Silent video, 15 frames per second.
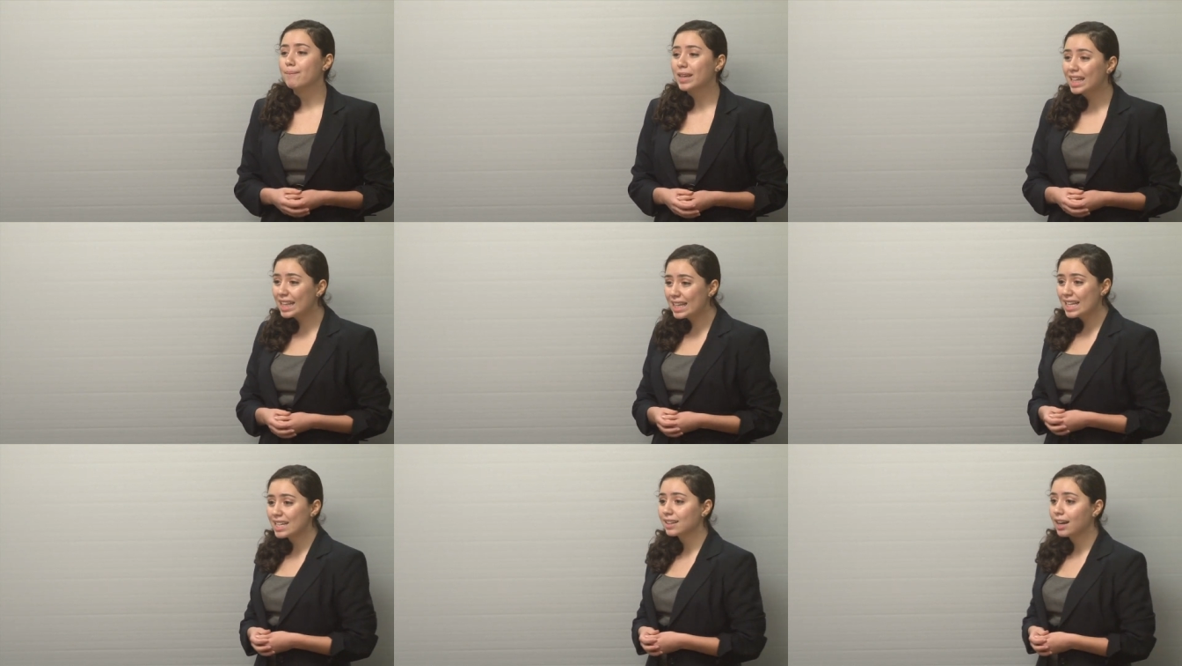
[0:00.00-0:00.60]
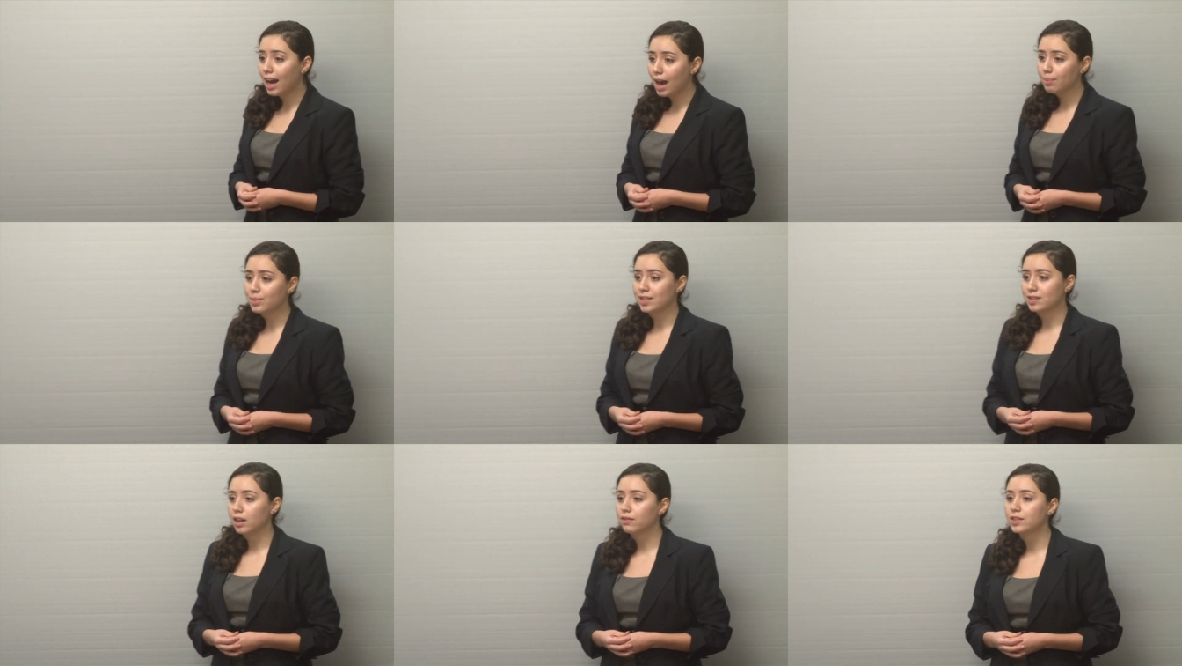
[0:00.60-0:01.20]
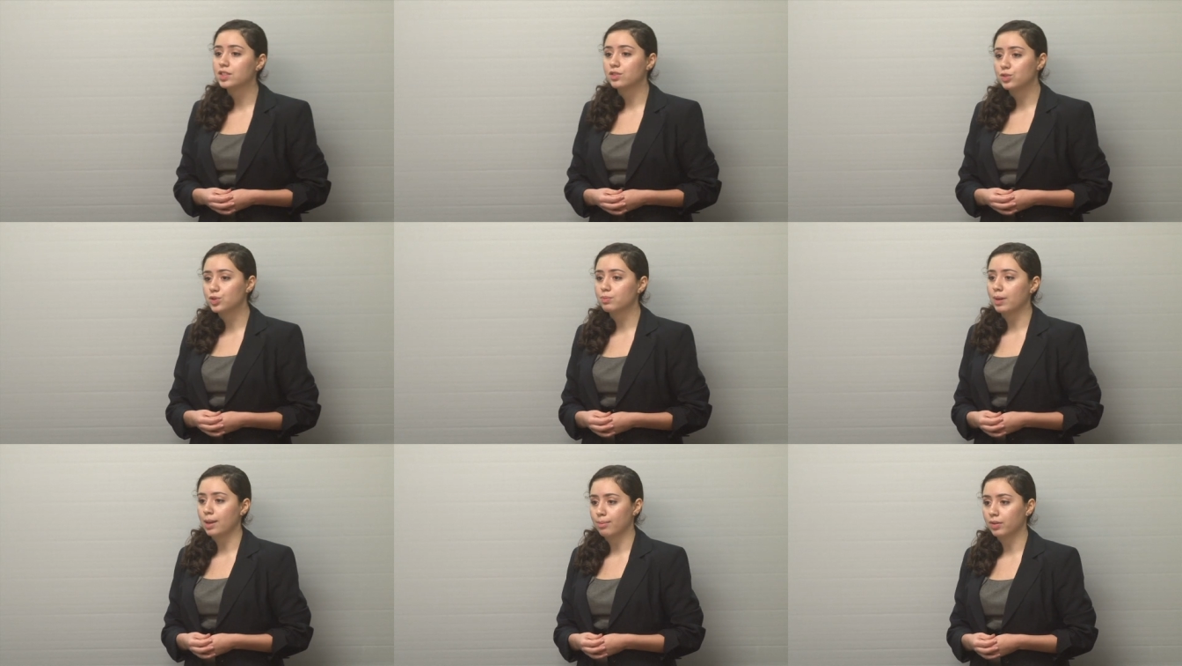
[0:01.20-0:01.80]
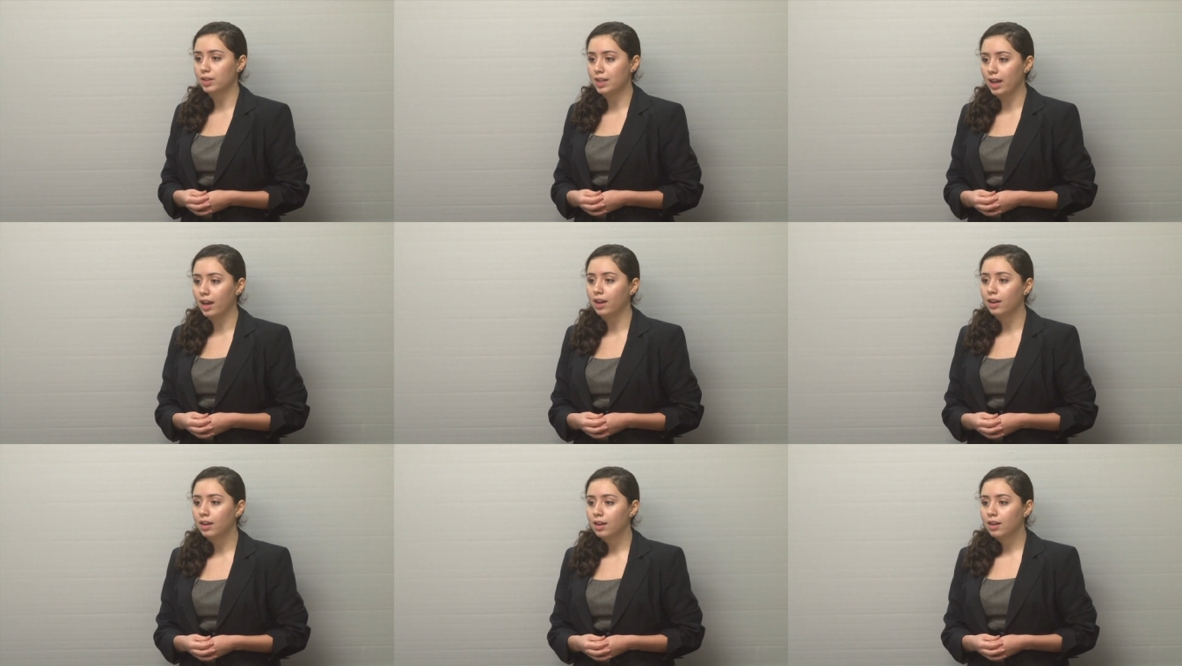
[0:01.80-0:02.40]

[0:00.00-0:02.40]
million copies of its newspaper a day.